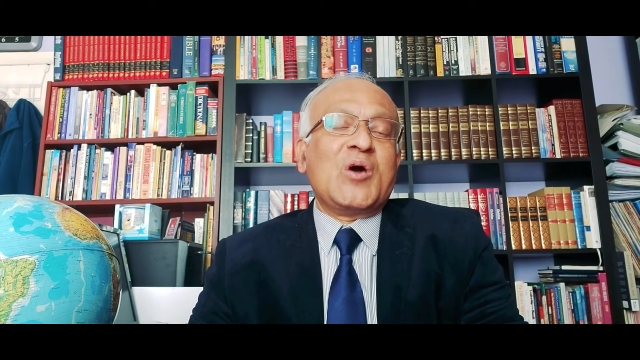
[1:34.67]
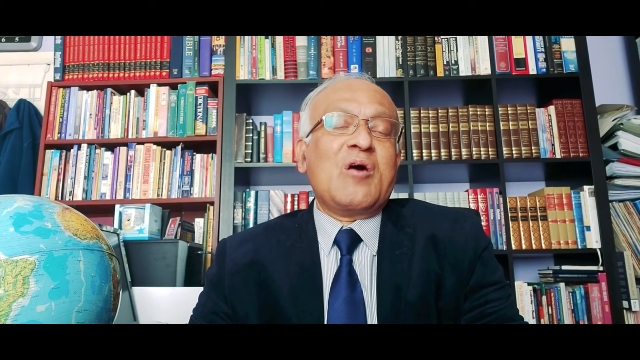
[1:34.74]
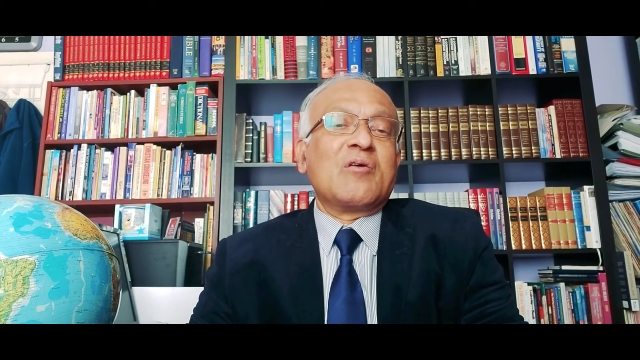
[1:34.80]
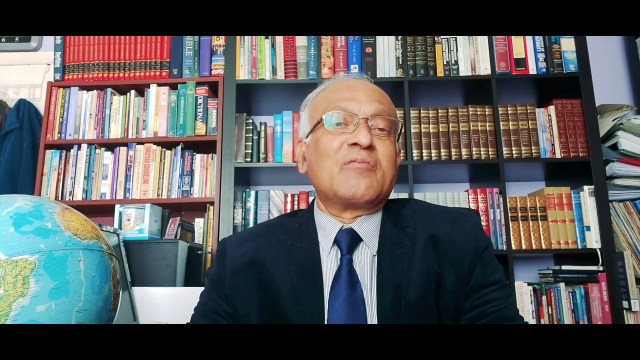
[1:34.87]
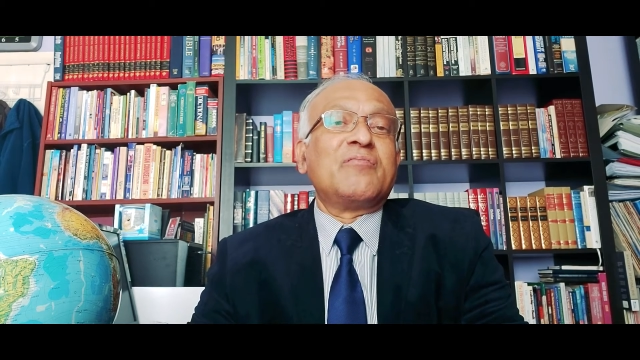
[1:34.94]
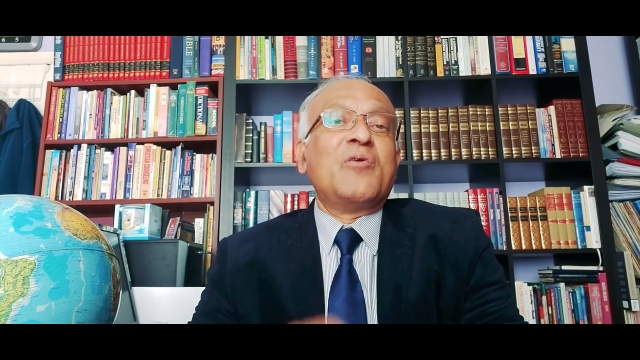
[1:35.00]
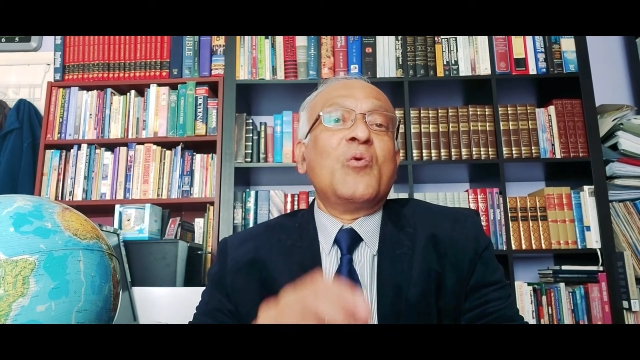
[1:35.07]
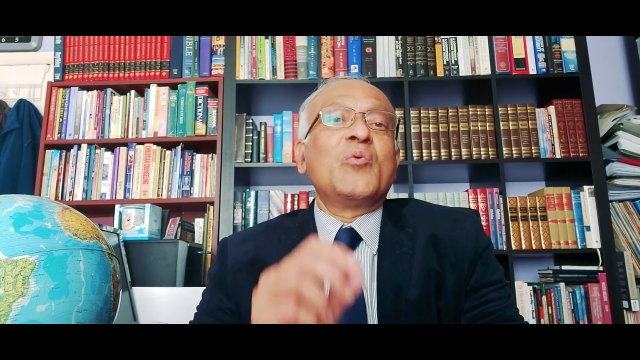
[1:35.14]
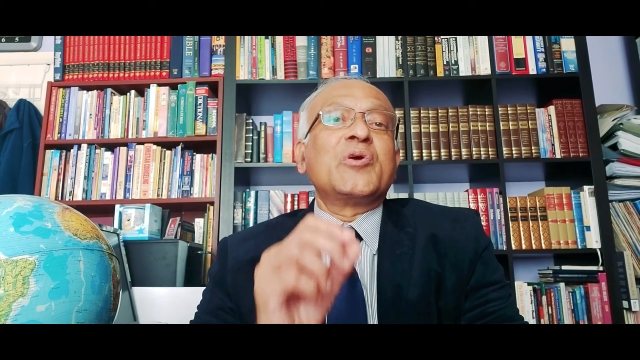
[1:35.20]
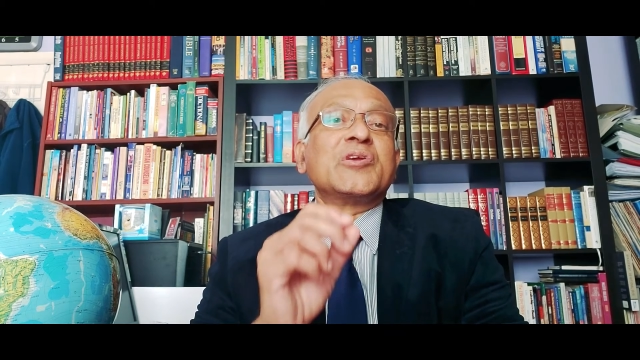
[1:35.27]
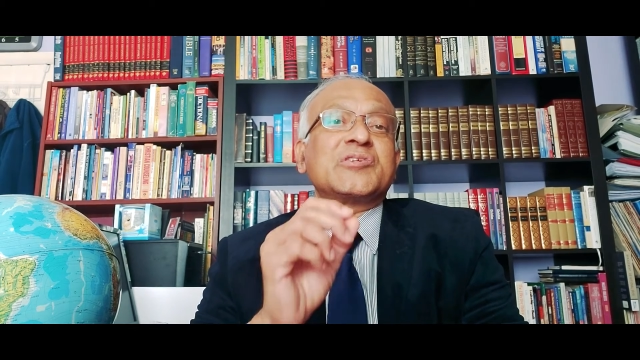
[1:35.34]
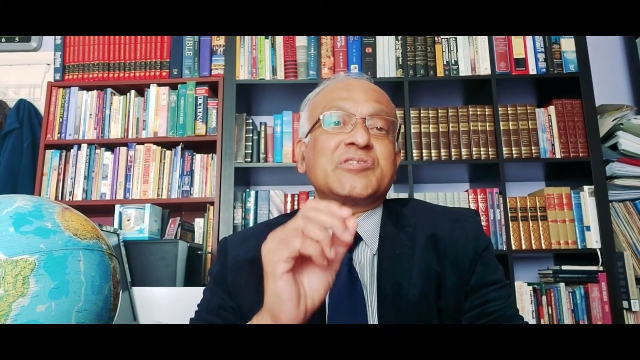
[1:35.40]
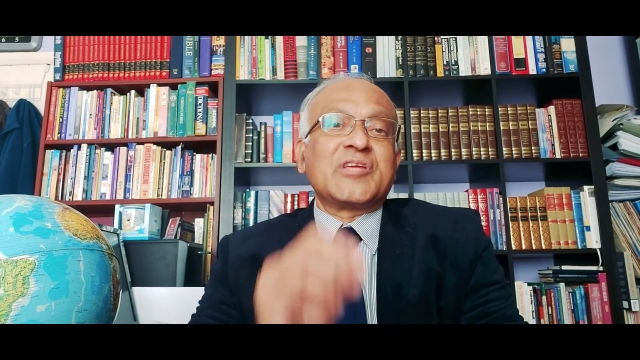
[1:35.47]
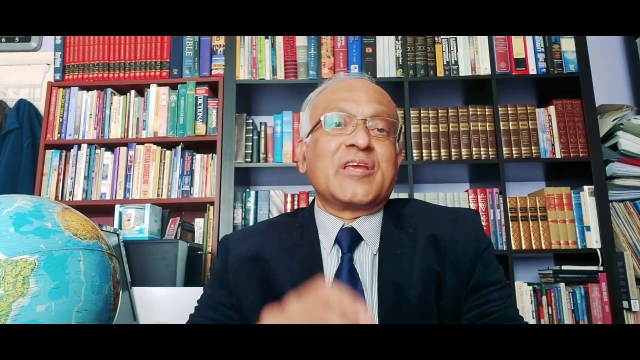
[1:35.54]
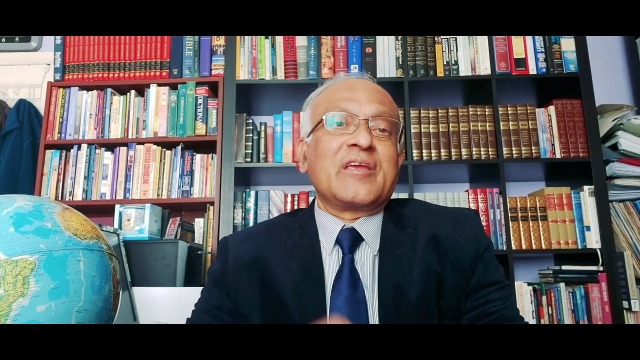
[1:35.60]
our
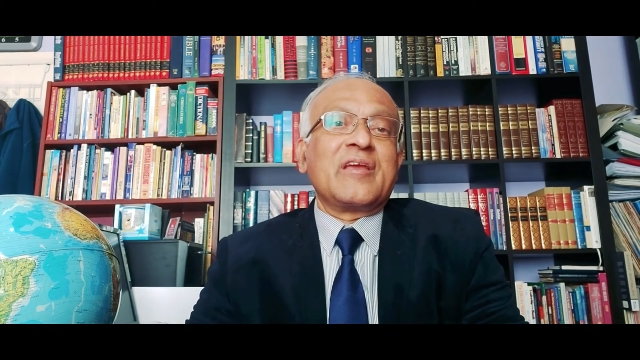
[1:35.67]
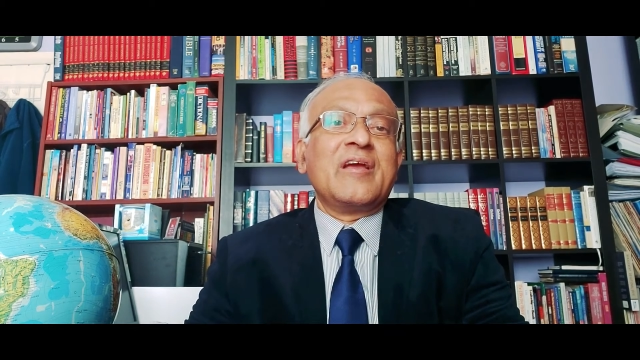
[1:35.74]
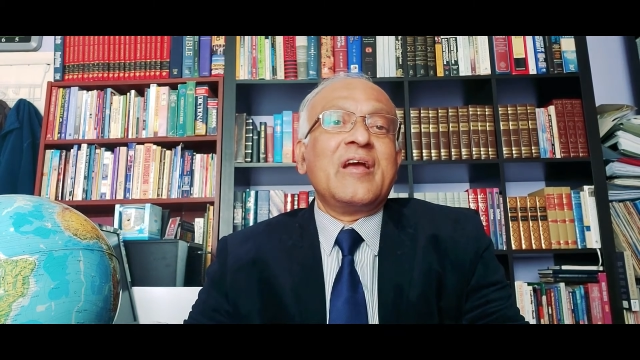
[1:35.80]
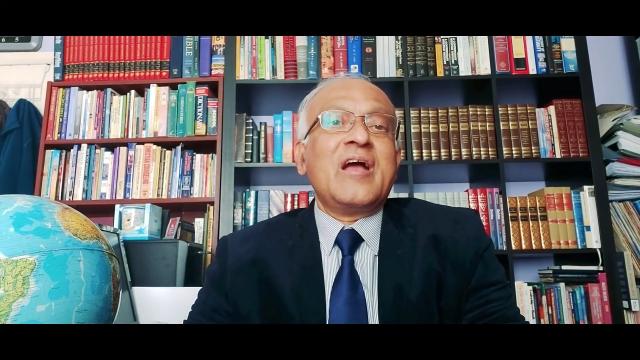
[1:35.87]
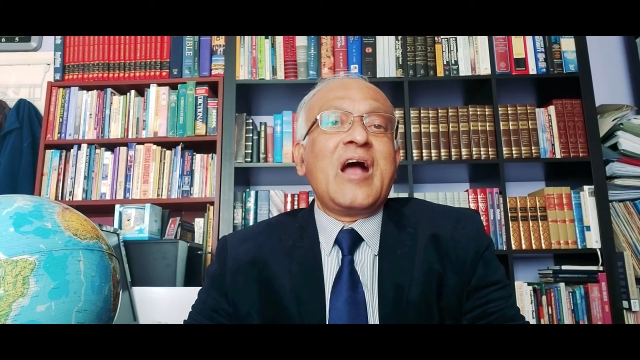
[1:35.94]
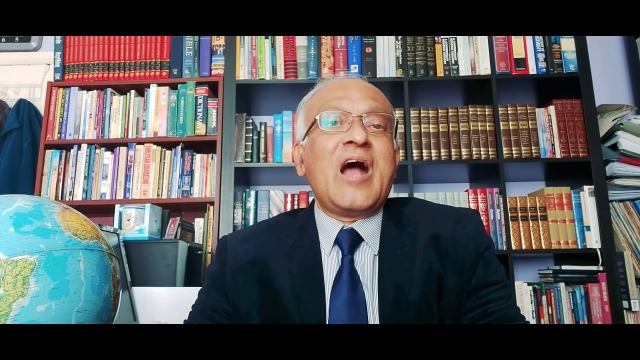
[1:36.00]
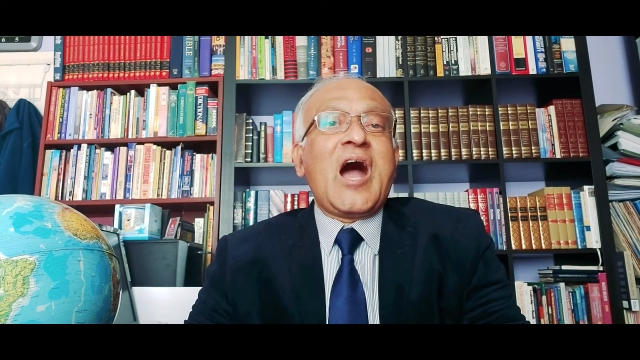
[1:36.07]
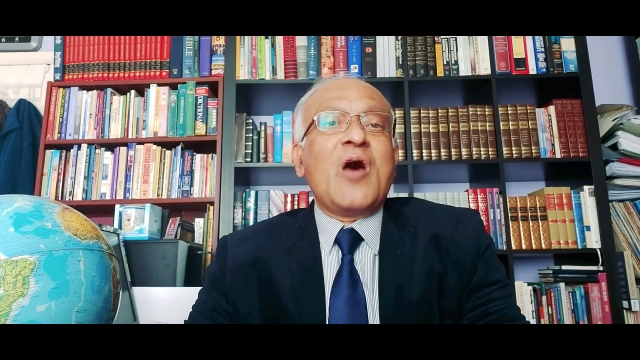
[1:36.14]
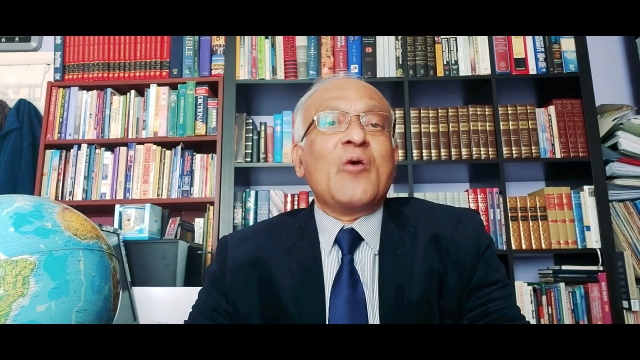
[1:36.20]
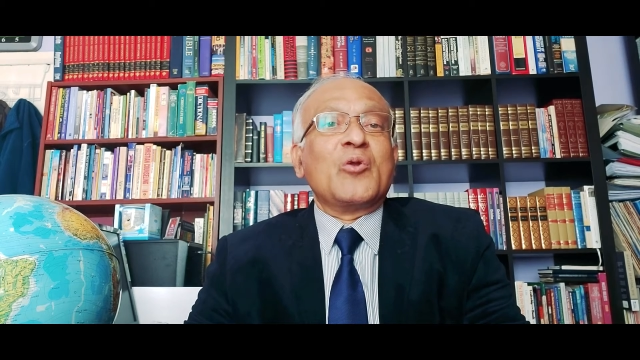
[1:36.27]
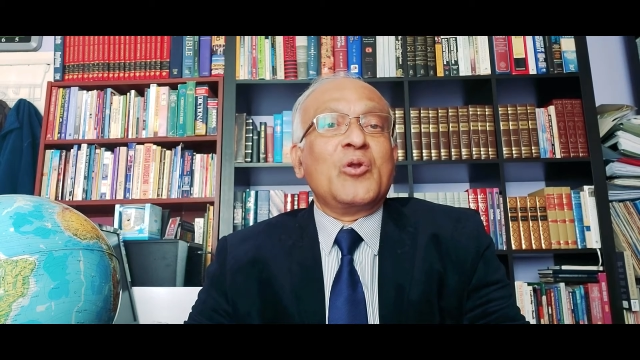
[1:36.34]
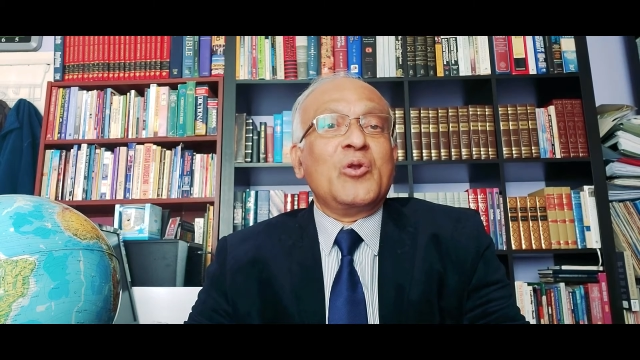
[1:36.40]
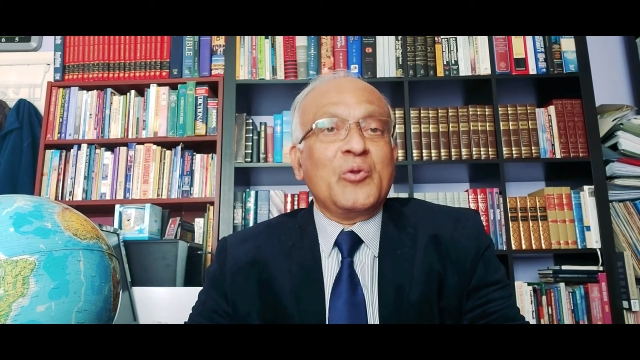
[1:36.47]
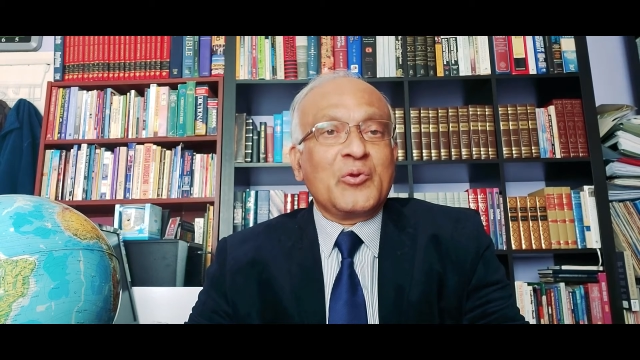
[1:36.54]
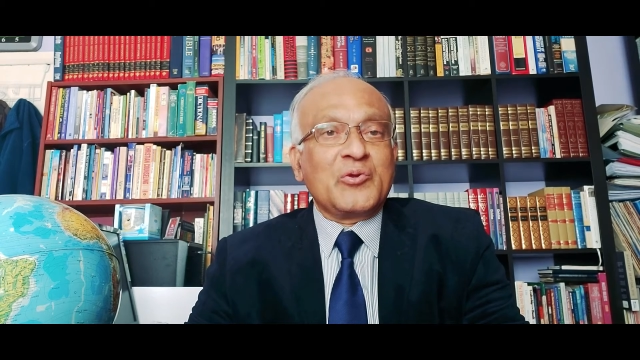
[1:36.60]
focusing our
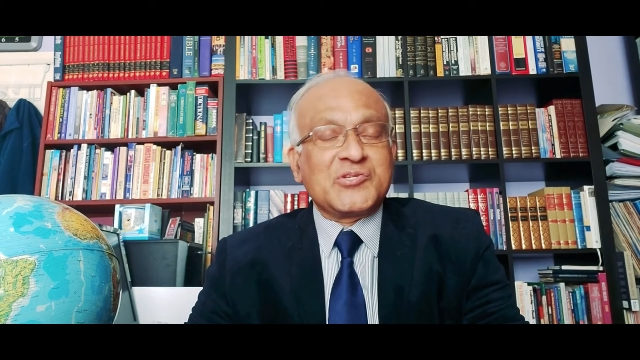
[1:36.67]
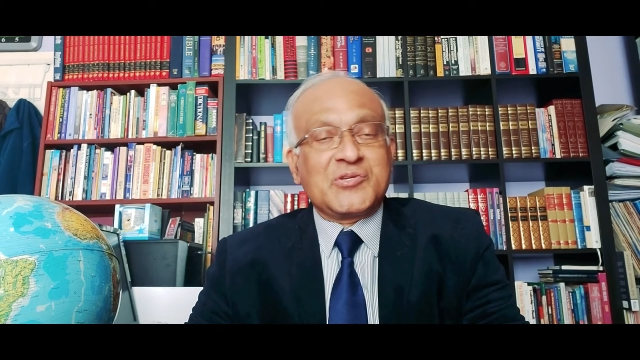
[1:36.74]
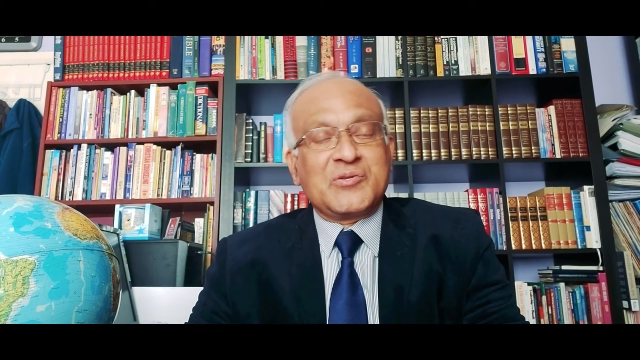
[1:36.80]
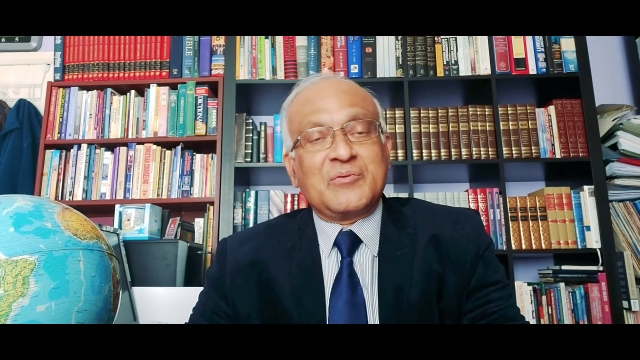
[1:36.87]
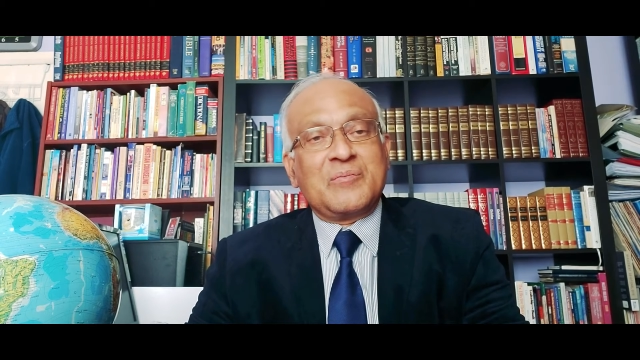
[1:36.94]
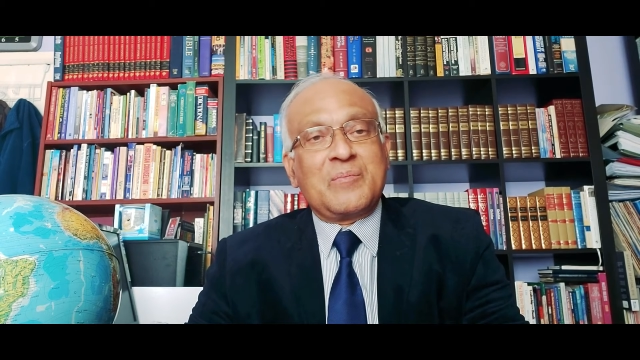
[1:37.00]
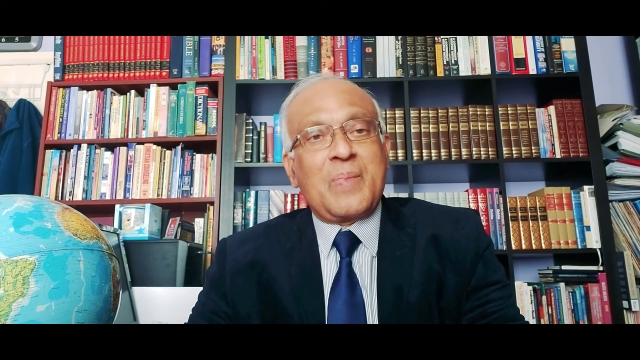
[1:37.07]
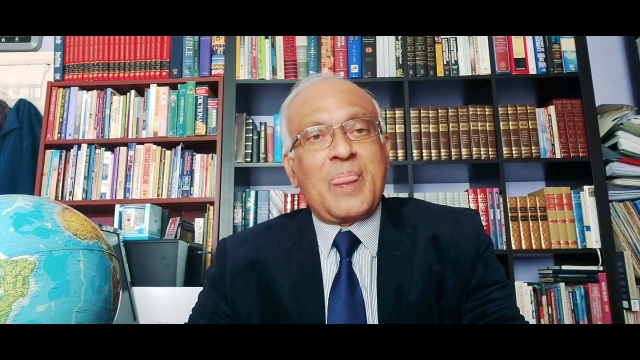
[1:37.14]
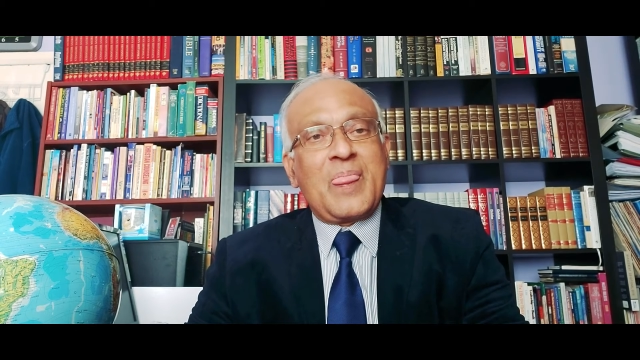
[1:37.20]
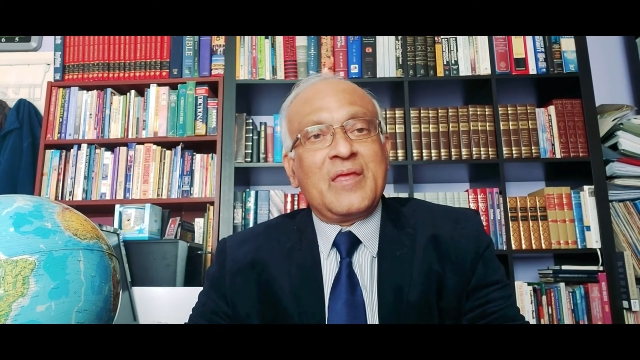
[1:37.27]
looks to.